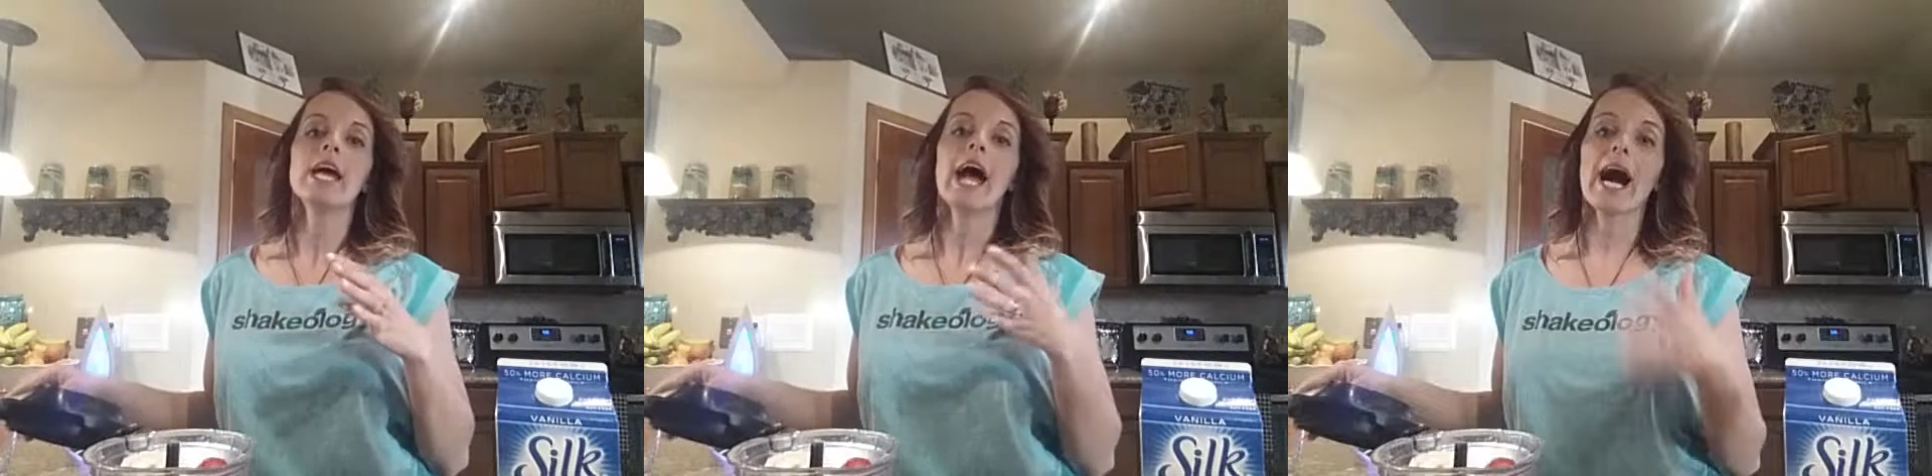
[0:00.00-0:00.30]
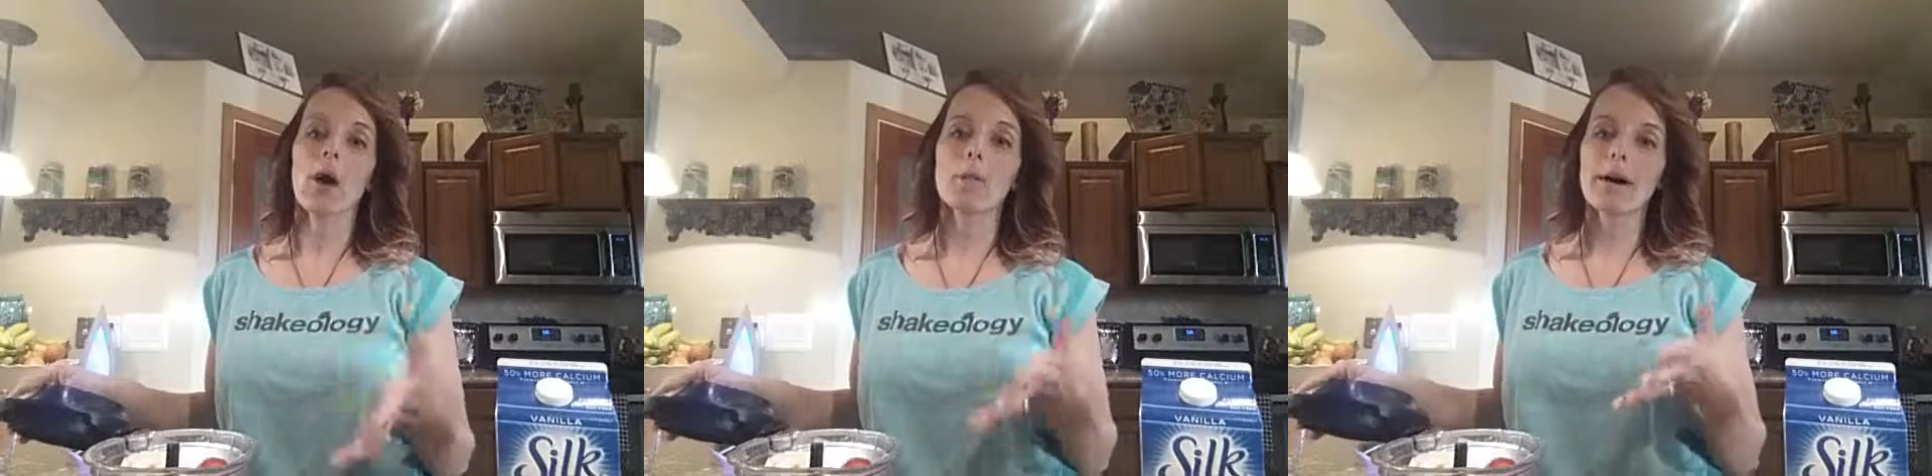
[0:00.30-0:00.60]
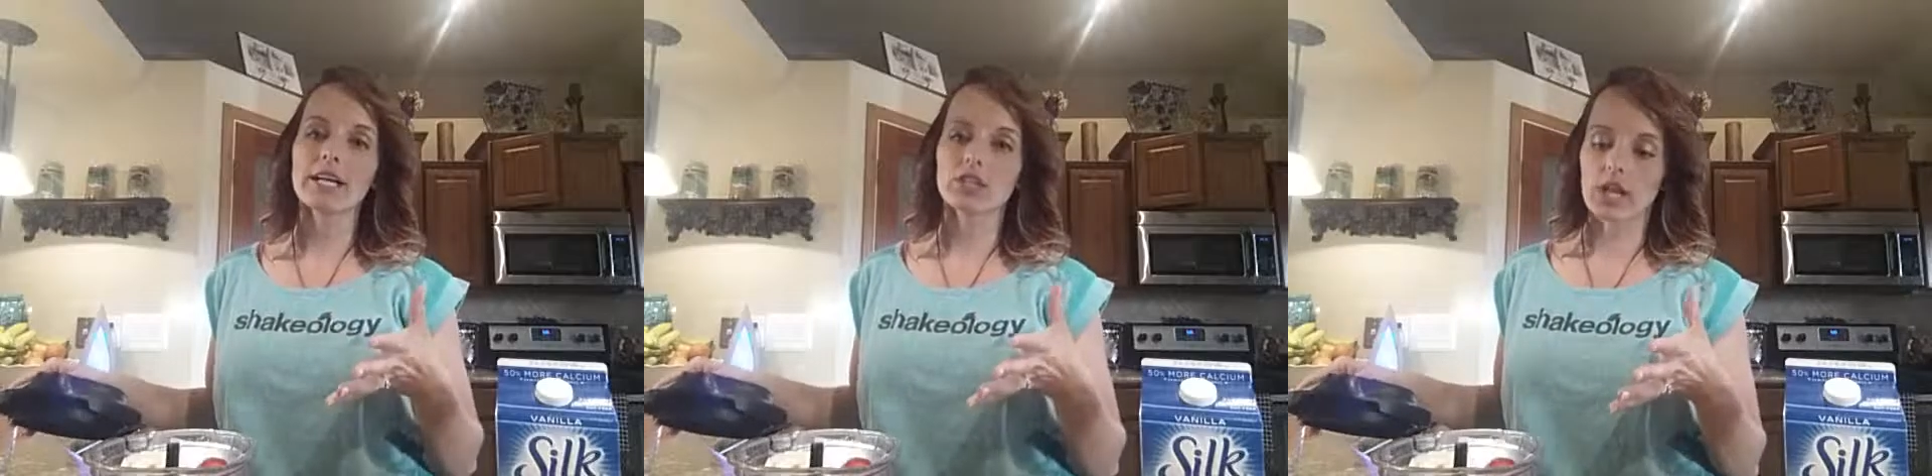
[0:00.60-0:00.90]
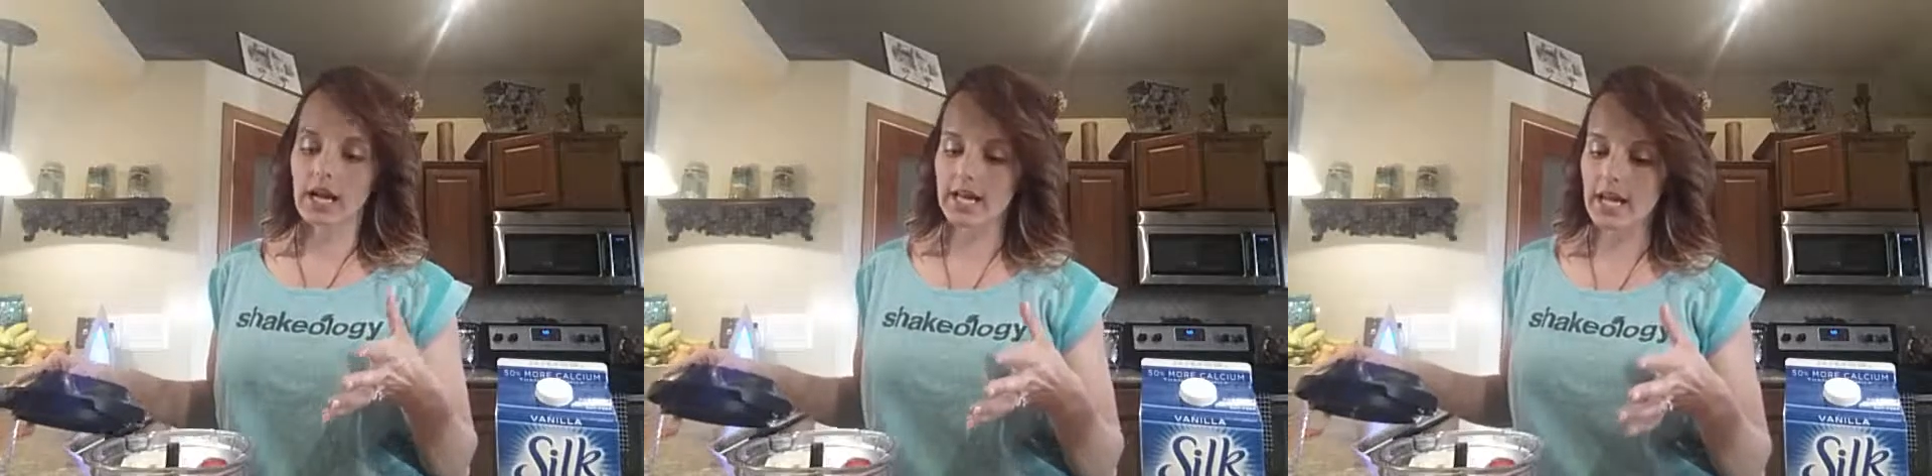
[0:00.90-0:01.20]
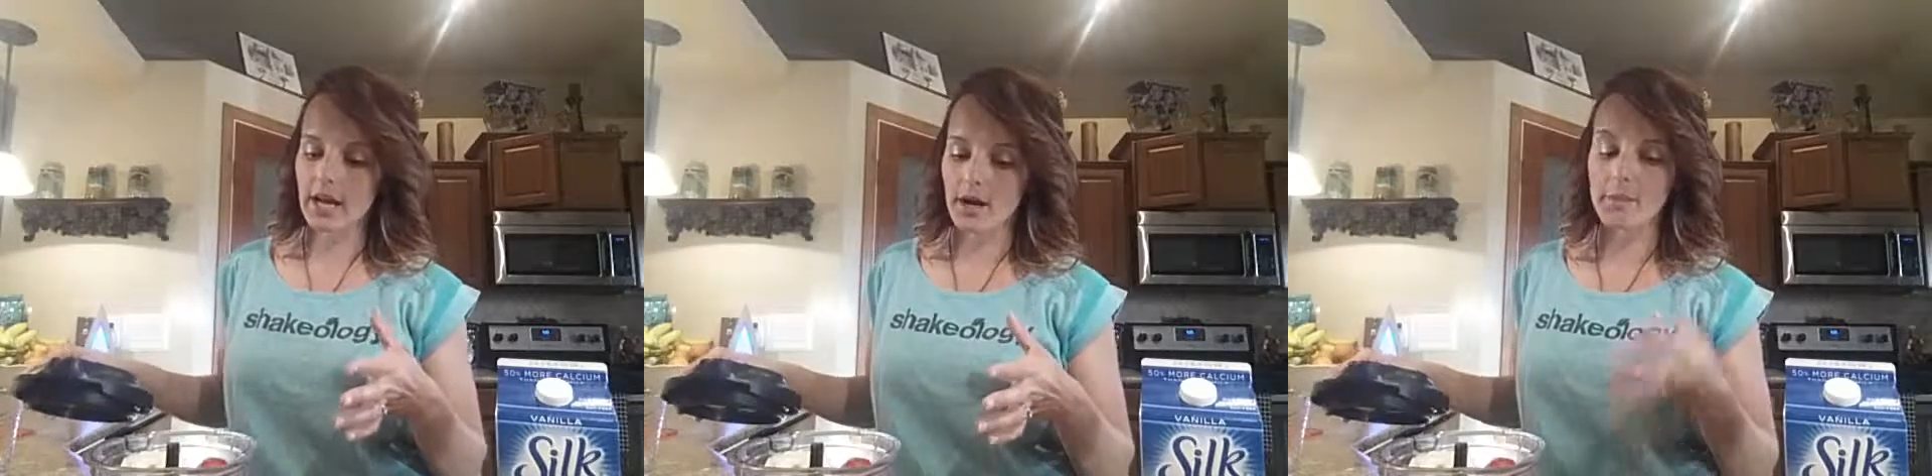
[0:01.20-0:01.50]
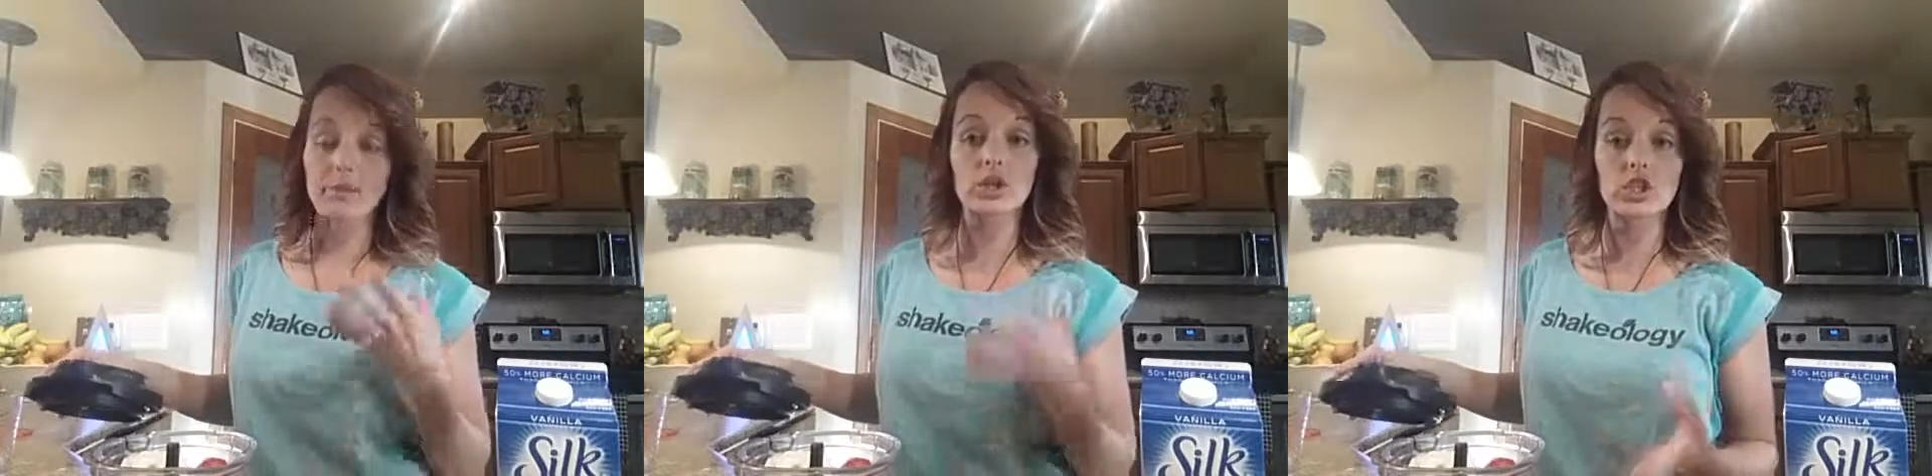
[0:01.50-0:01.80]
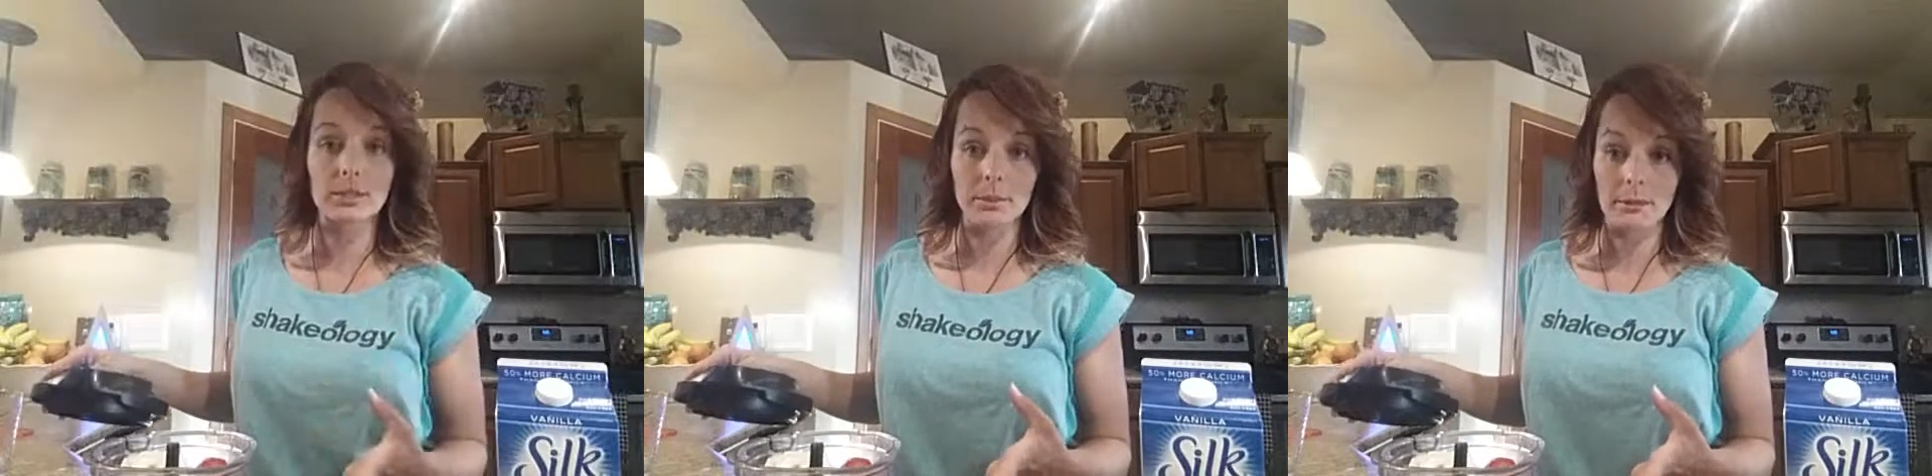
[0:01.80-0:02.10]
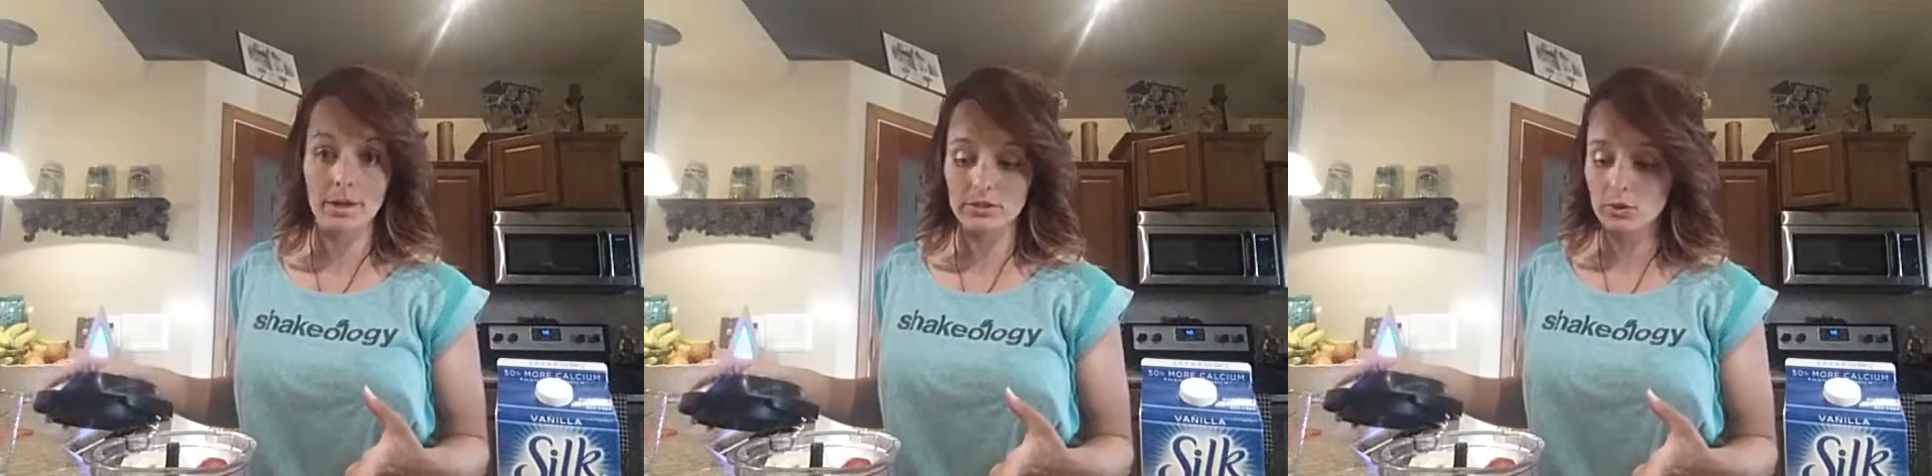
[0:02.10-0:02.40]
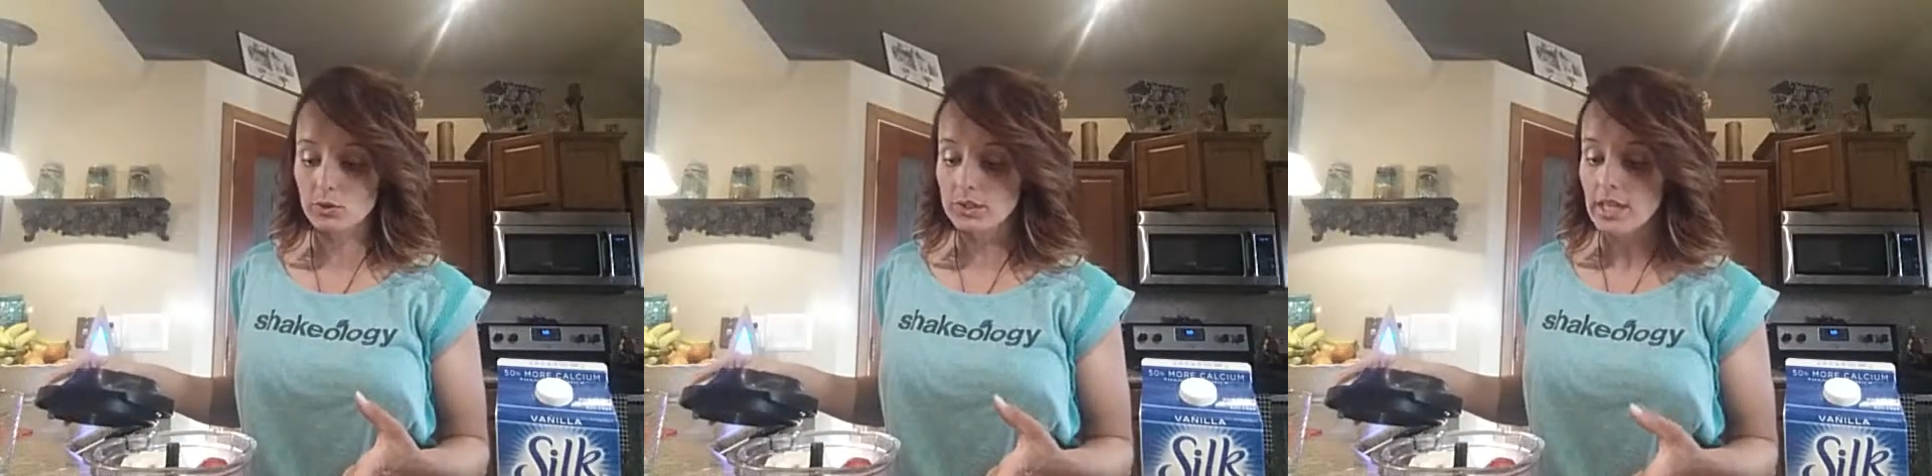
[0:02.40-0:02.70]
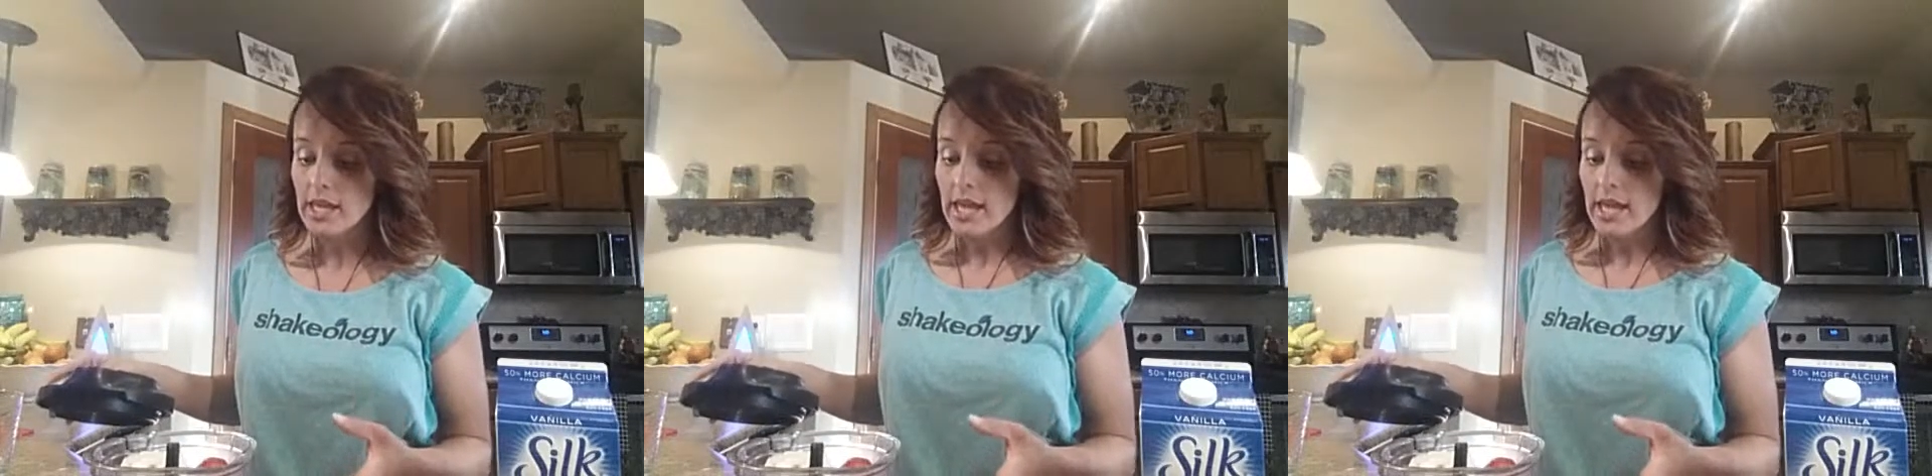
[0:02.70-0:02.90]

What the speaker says: how much I am pushing my muscles.